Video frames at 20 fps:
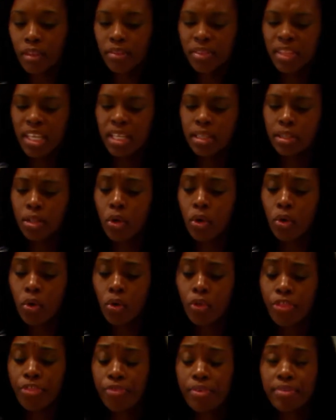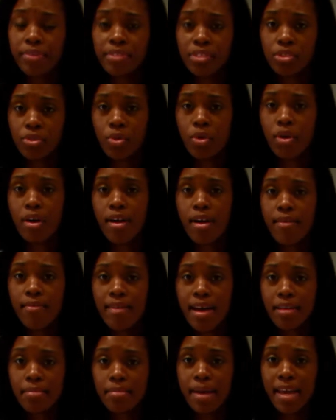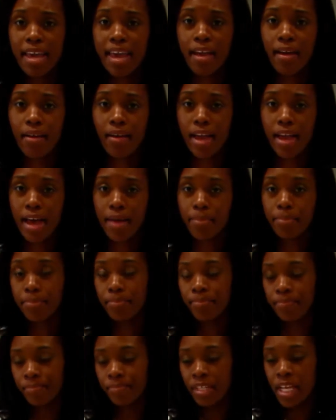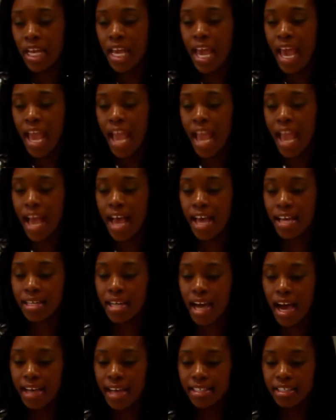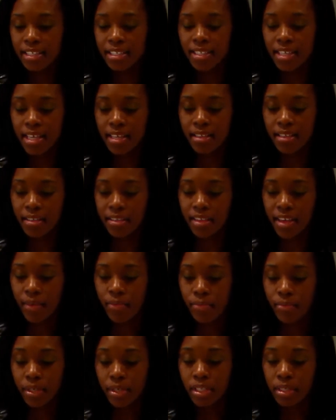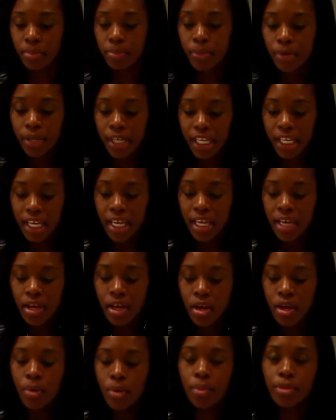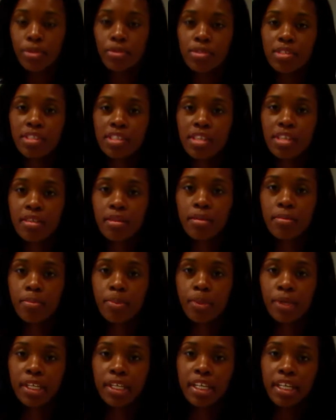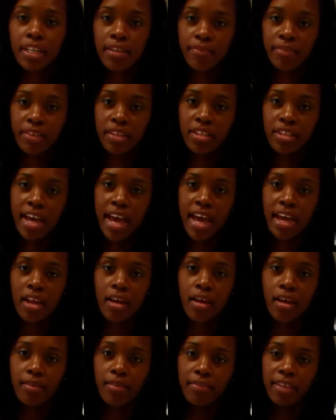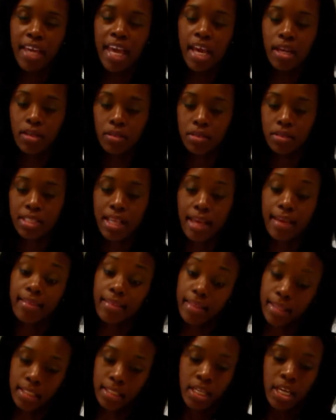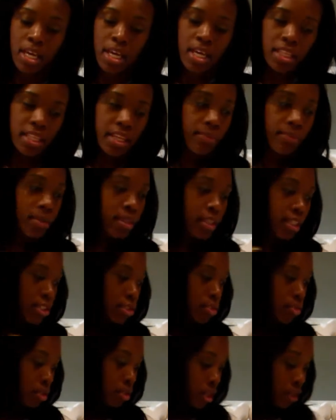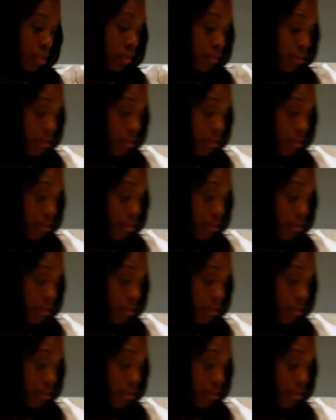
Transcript: the local thrift store around my area, and I just think that they're really pretty. When you see them put in a vignette of candles like this, they really do look